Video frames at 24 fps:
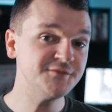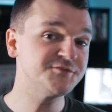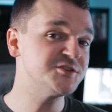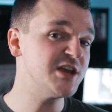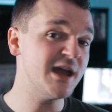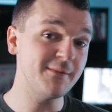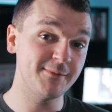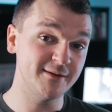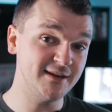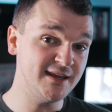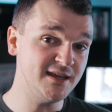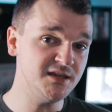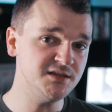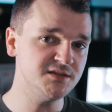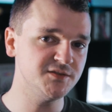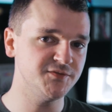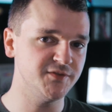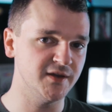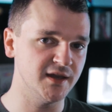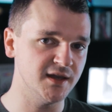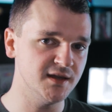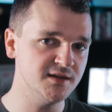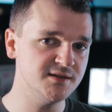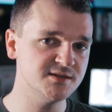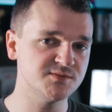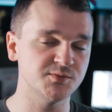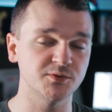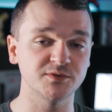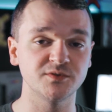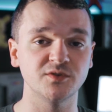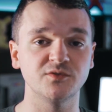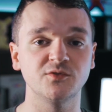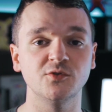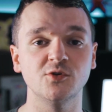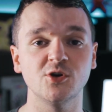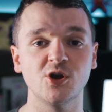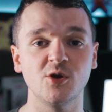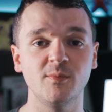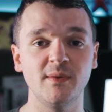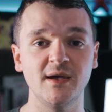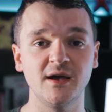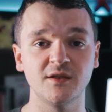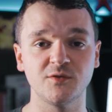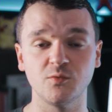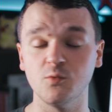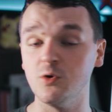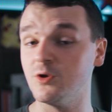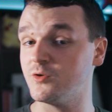If Japanese fans want to talk
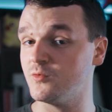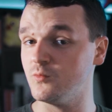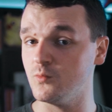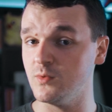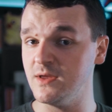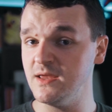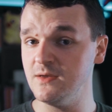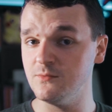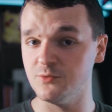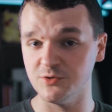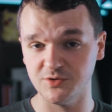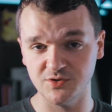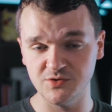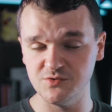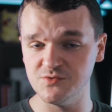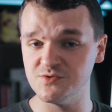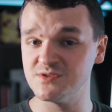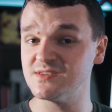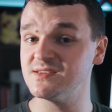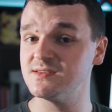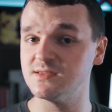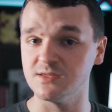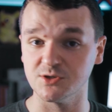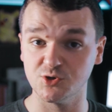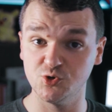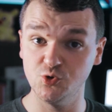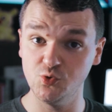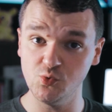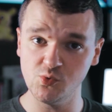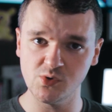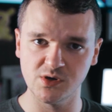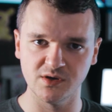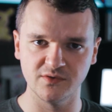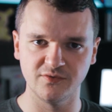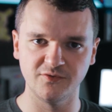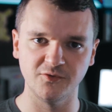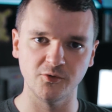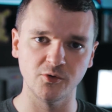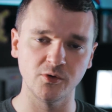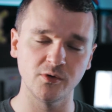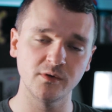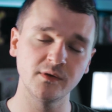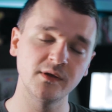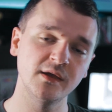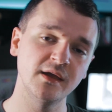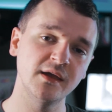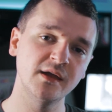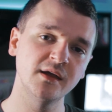about what we would use Sakuga
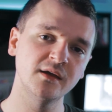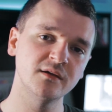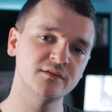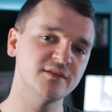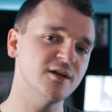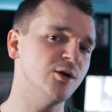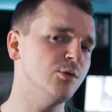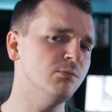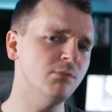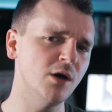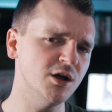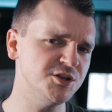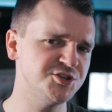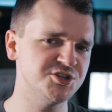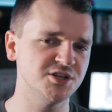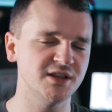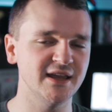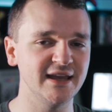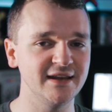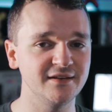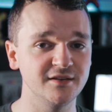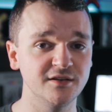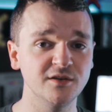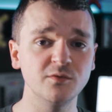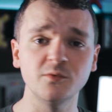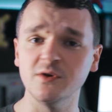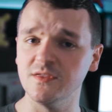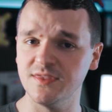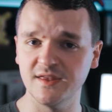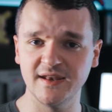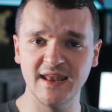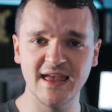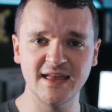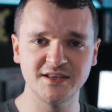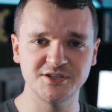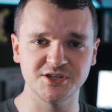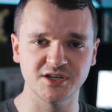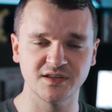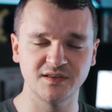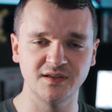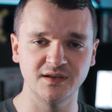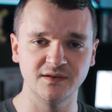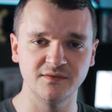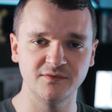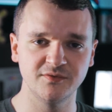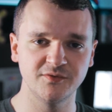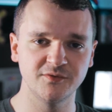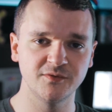for, they'll modulate it with an
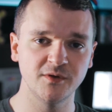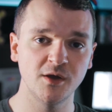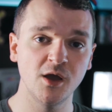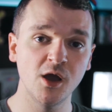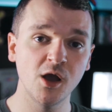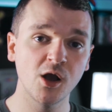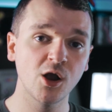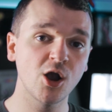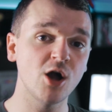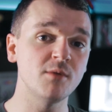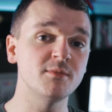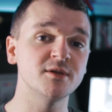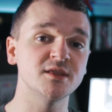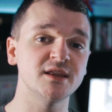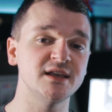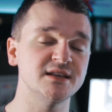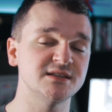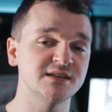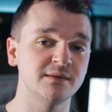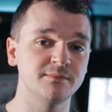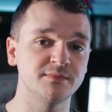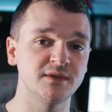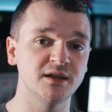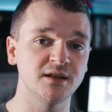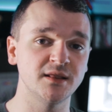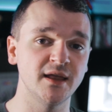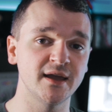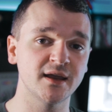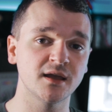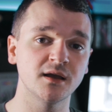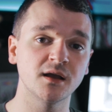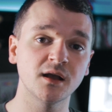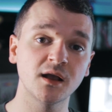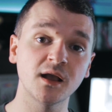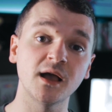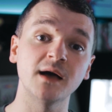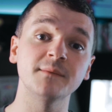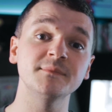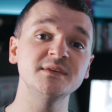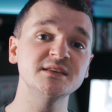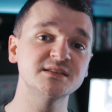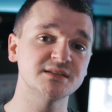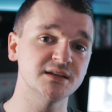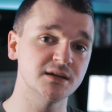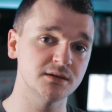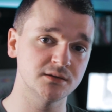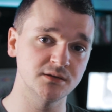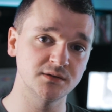adjective. Commonly something like Kami
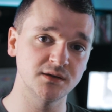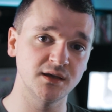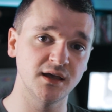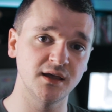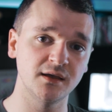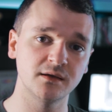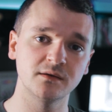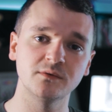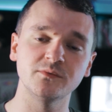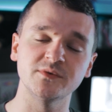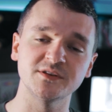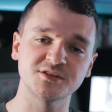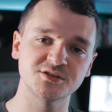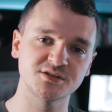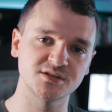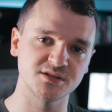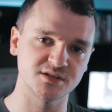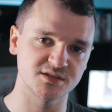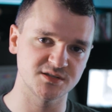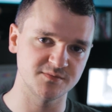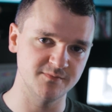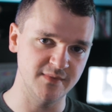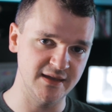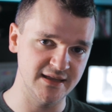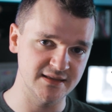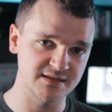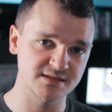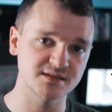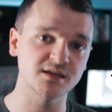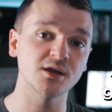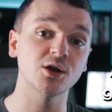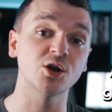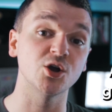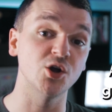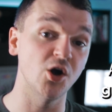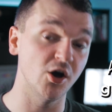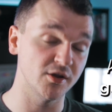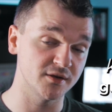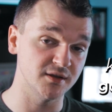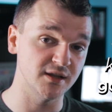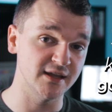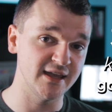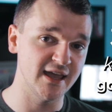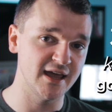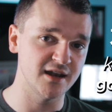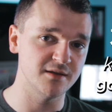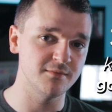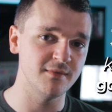Sakuga, which just means
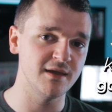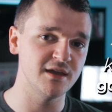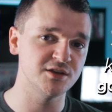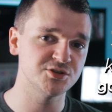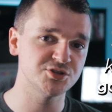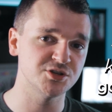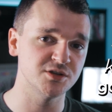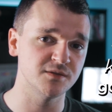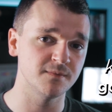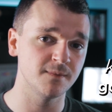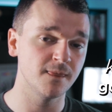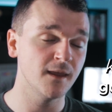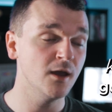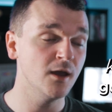godly animation,